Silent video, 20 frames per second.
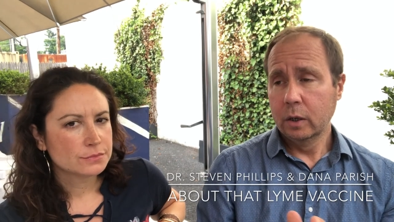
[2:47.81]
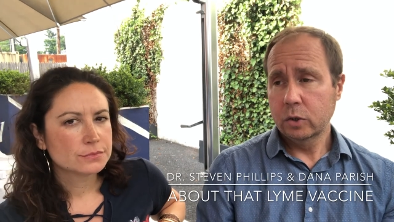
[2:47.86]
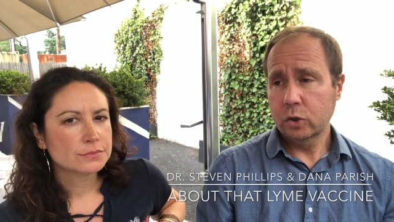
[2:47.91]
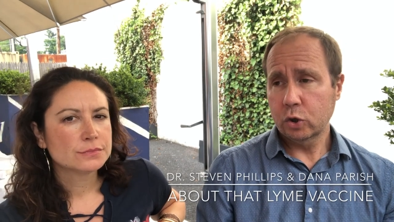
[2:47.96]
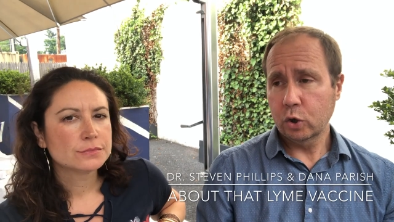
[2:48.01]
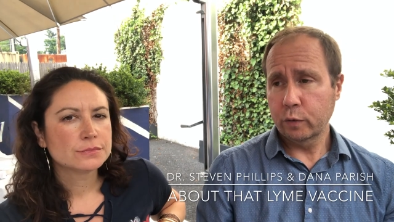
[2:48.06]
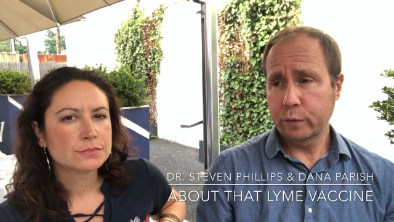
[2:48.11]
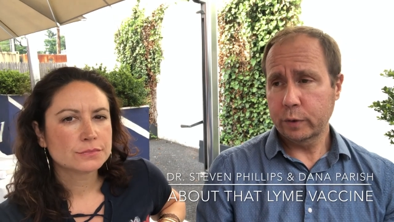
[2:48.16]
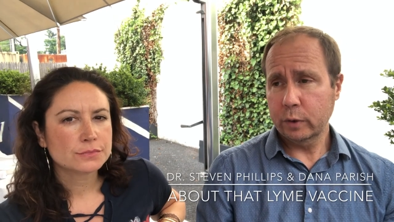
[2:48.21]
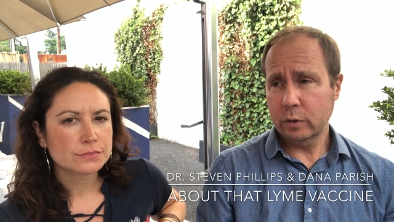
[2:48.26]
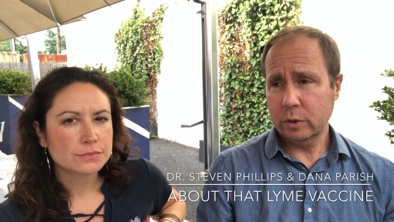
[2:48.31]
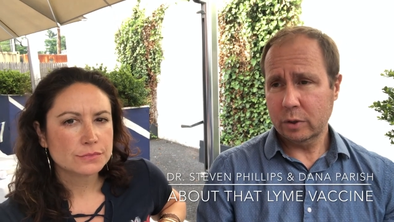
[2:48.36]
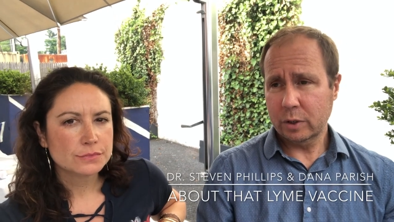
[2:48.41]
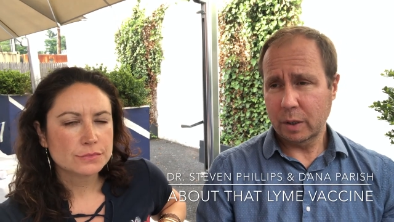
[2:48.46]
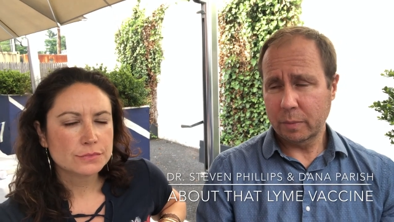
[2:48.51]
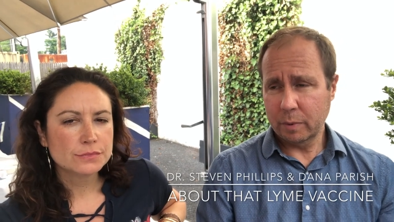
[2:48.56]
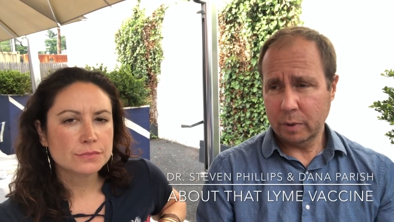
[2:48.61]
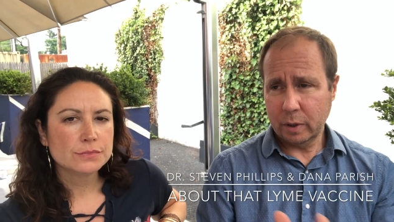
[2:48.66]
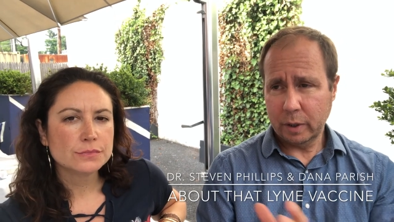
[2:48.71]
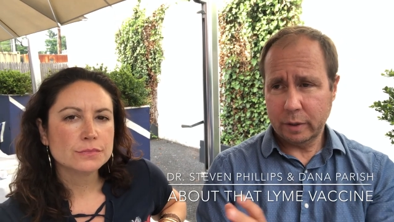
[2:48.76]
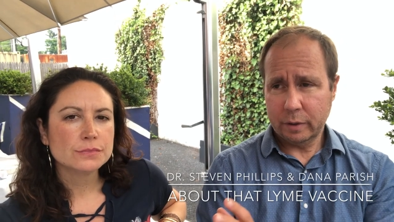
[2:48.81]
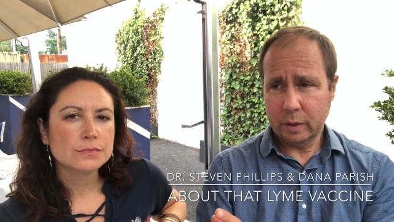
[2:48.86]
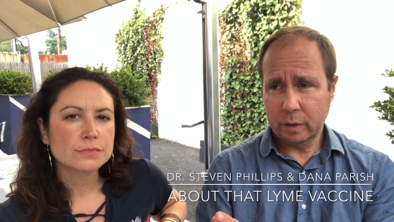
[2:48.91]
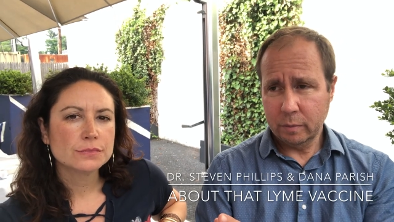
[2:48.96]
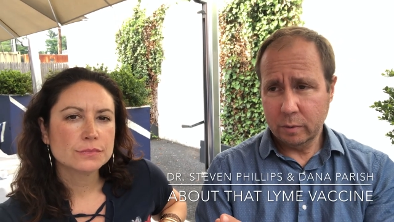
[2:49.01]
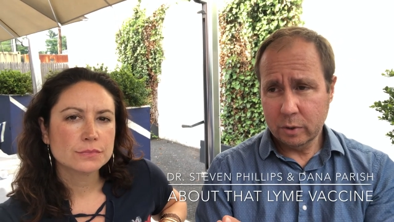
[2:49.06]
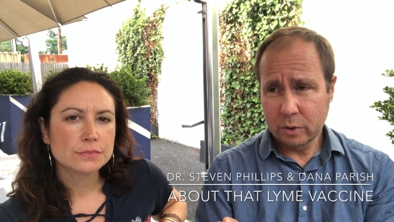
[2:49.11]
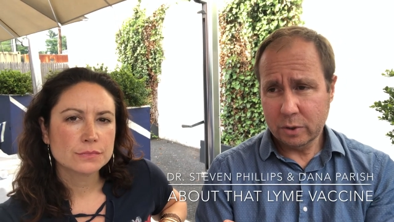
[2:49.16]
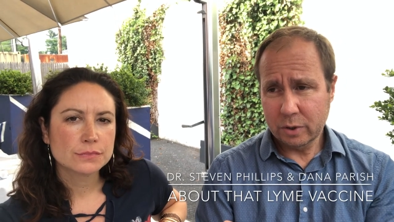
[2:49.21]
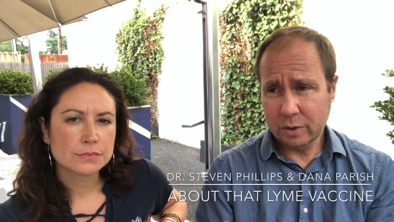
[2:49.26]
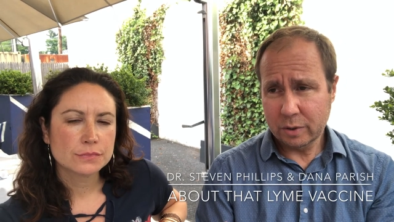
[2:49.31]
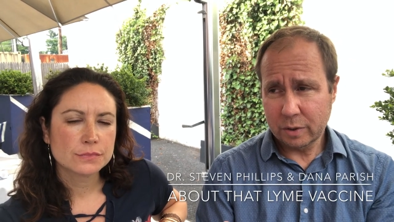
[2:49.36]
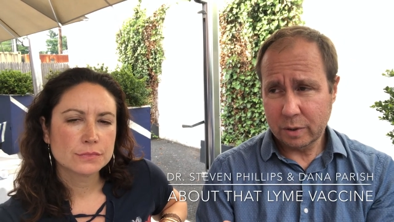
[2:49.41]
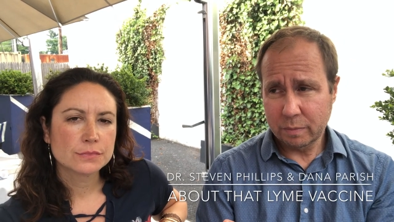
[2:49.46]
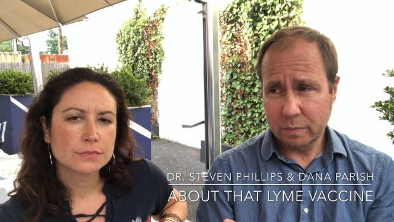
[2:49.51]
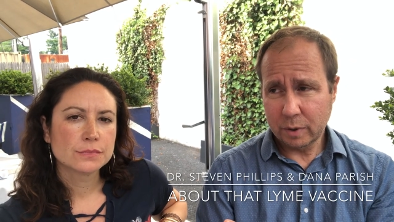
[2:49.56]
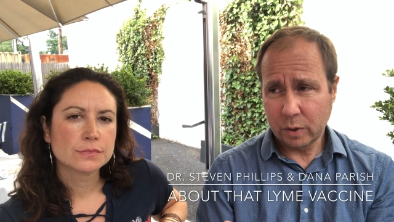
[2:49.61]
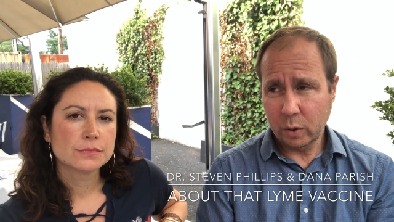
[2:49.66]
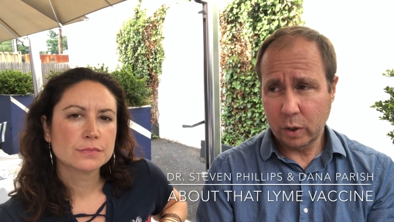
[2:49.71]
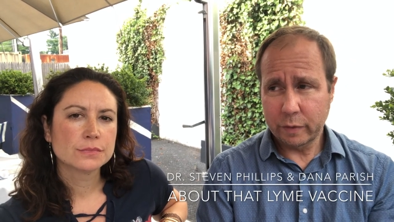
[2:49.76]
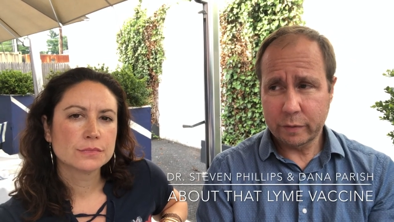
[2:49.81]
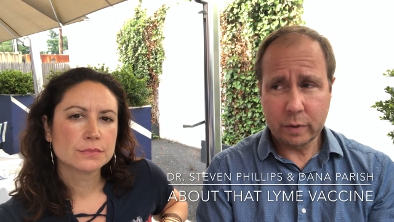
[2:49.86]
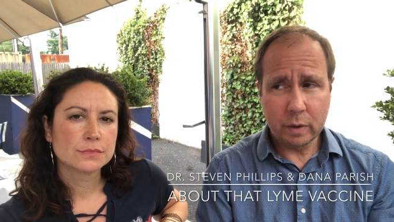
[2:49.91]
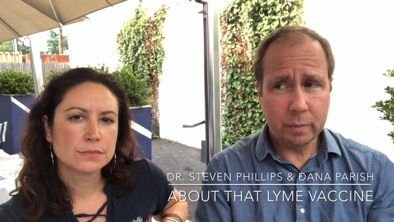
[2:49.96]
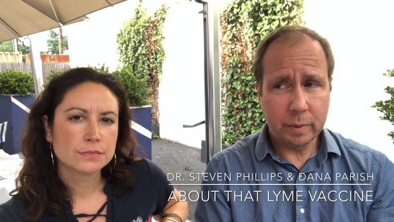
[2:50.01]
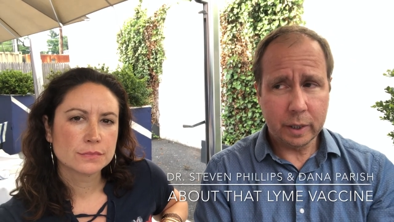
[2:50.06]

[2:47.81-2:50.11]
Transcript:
Speaker 1: So if you stimulate the immune system to go after the